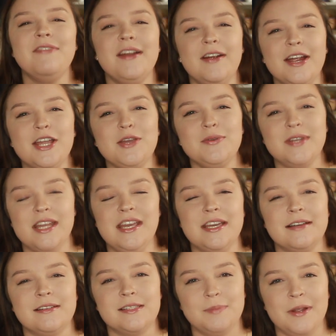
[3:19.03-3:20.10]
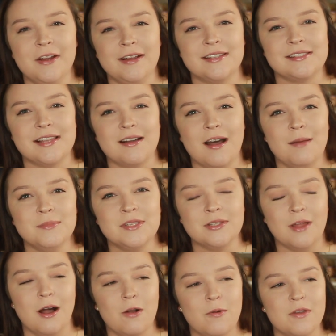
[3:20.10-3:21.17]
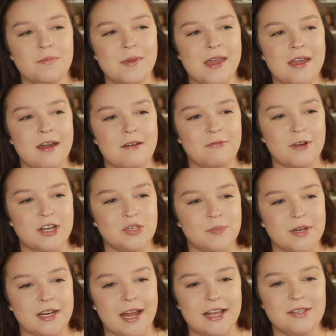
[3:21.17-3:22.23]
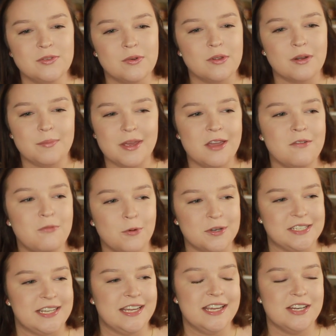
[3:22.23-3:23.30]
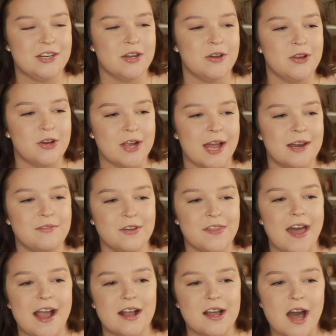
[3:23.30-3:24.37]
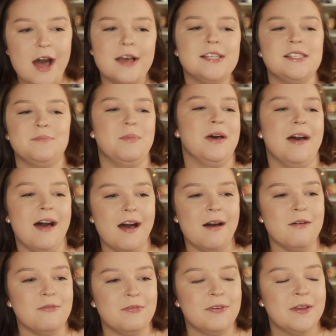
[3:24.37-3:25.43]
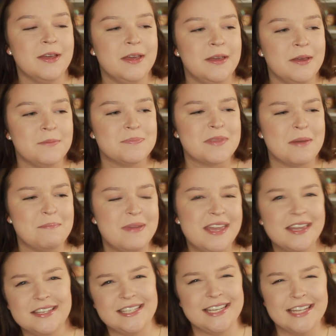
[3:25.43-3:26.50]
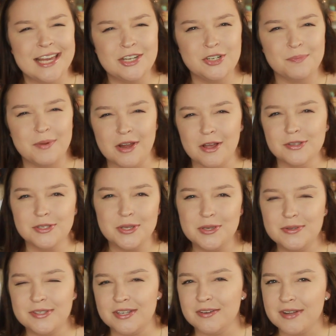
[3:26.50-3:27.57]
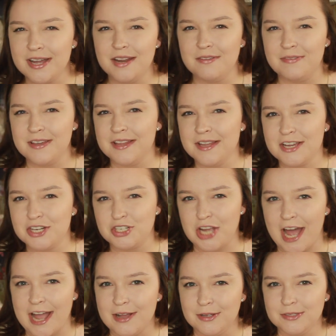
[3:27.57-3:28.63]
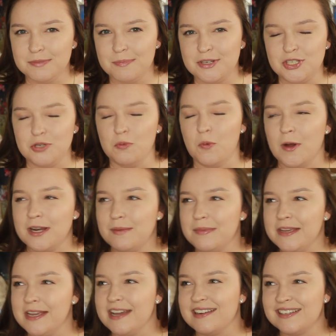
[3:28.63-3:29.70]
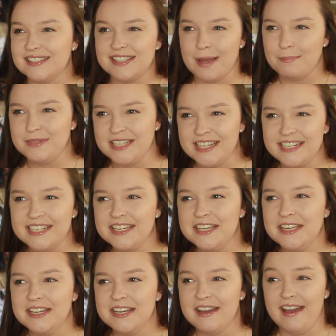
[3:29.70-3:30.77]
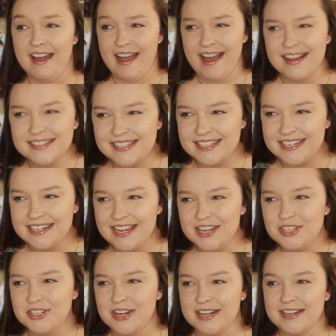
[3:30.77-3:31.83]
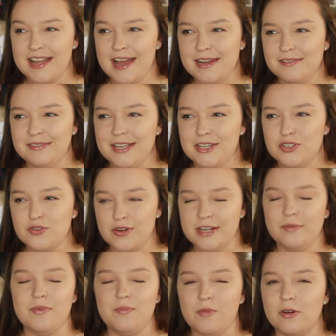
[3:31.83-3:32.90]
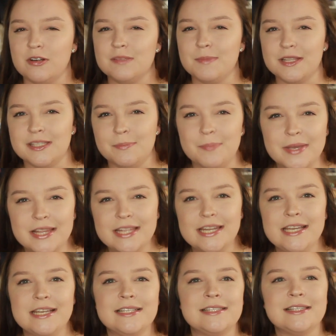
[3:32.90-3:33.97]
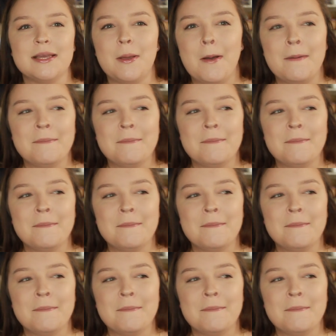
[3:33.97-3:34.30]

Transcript: a very unique experience that comes along with being a freshman in high school or being 14, you know, you're kind of on that cusp of being a teenager, but also you still kind of feel like a child, but you want to be accepted as a teenager and kind of like treated with more responsibilities,